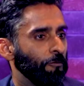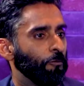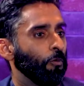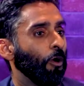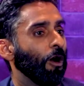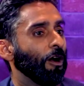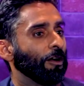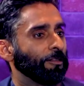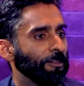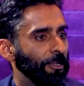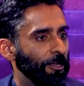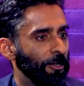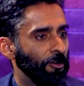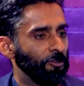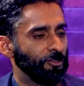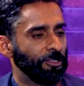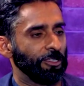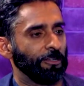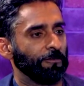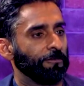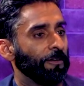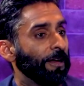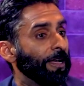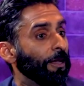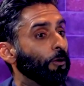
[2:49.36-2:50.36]
work that goes
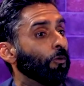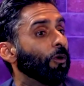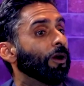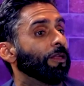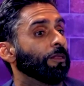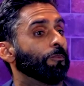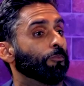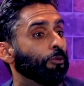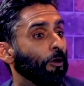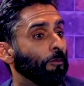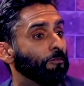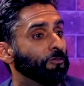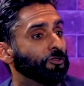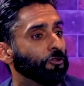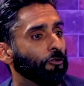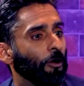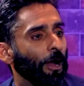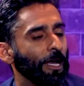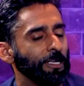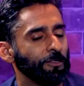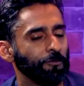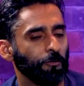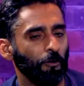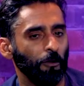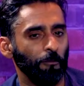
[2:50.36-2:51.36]
into finding where the problems
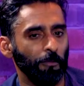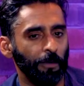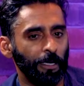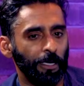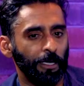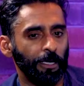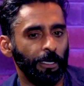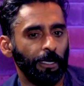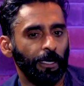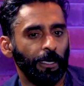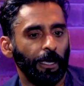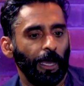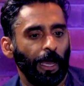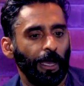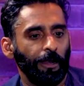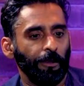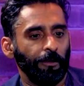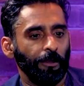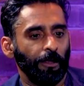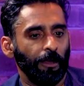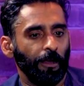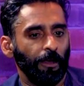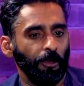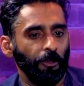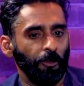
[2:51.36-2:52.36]
arise from. And,
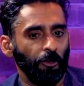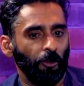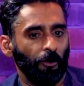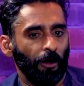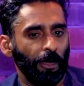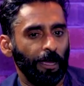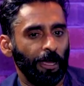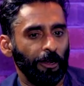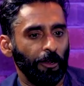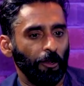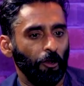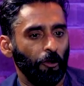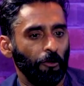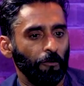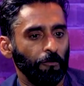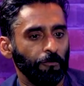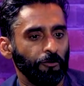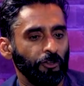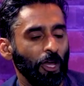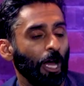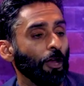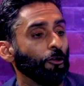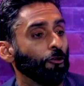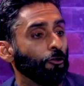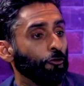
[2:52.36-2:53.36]
I had a lot of
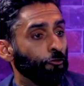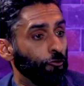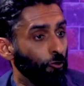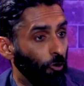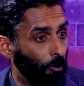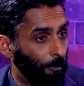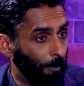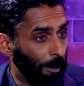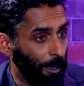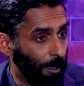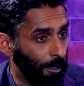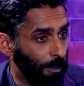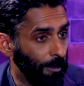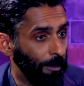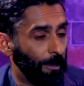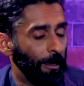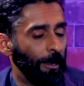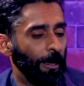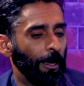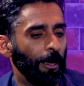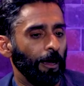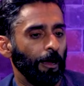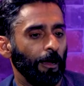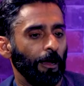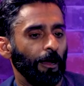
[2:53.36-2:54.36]
childhood trauma,
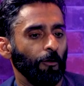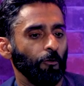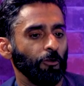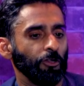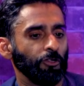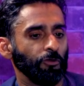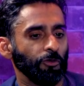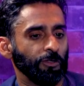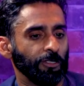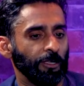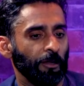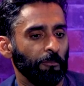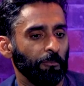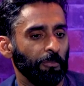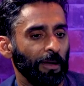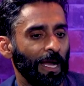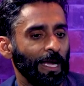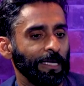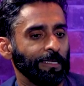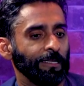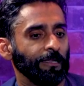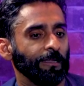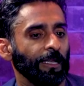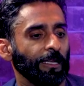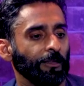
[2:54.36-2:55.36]
which was
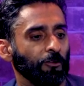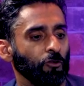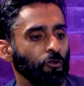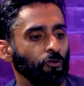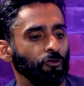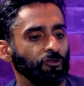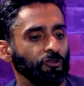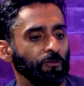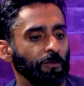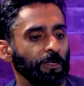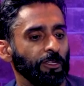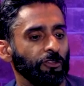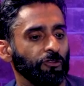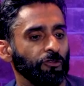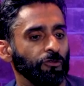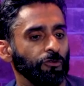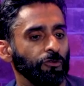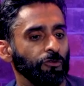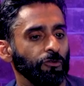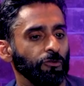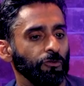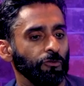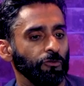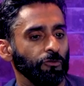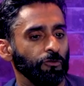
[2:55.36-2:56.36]
unpacked, and that caused me
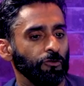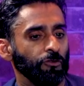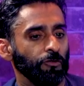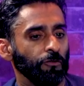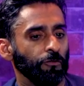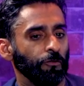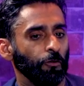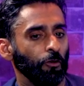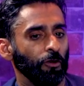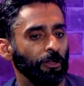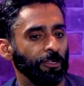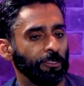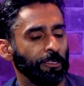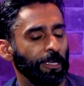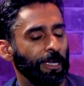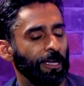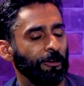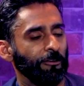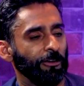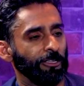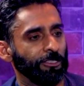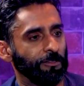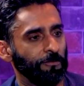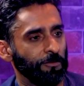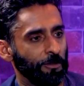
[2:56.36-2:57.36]
to fall into
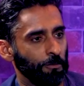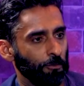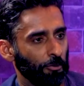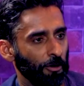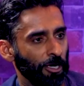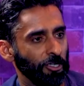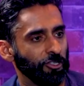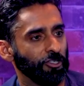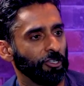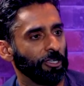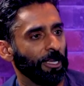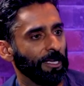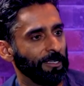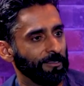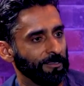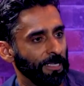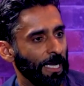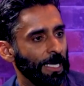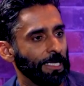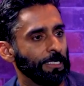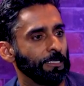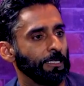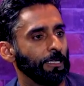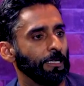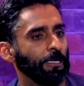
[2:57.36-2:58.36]
areas of depression,
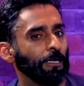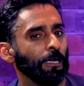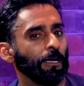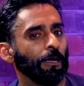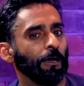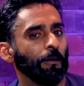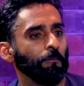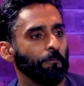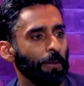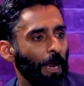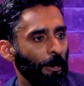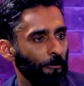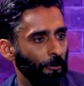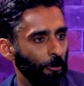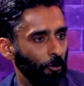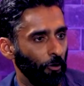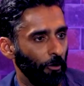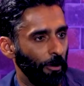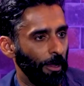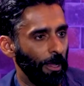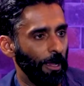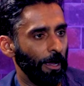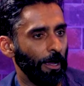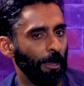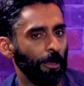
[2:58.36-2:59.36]
anxiety,
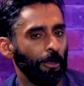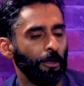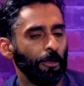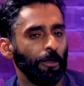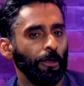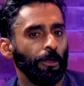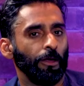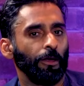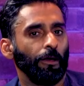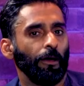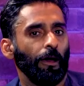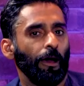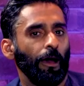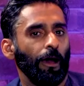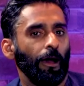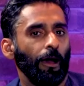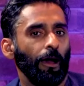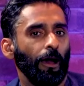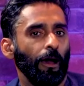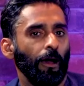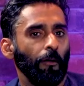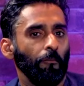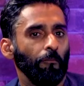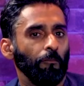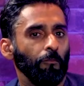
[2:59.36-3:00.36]
paranoia,
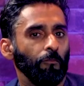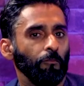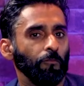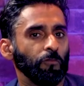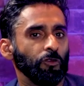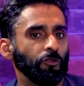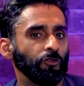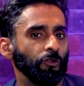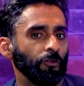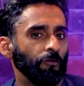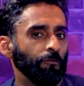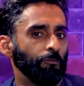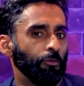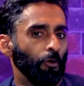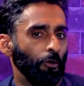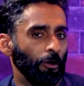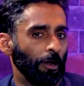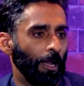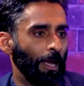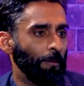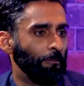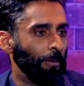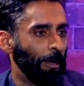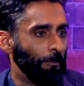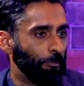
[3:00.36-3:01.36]
sort of
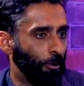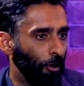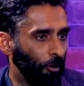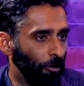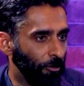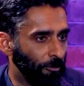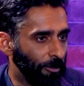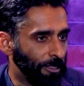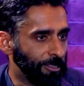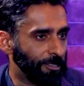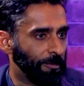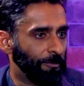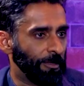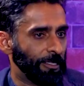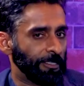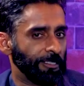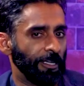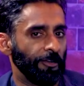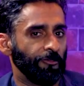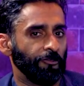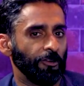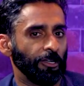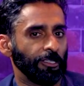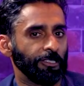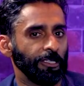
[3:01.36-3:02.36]
borderline bipolarism, et
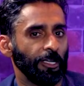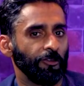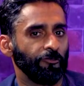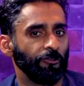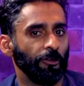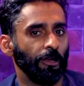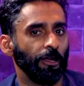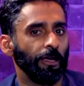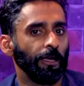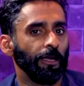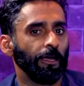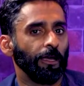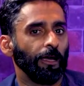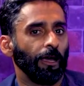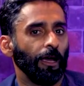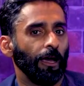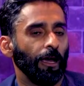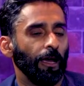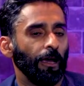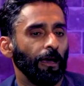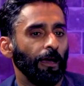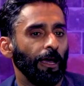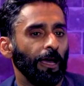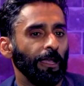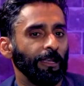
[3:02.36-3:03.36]
cetera, et cetera.
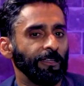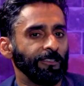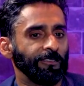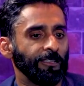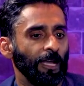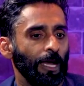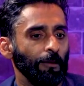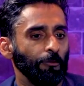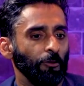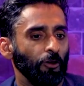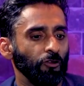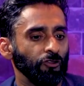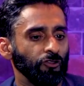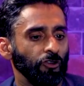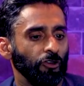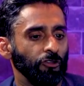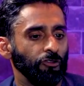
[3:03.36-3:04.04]
And as time goes on,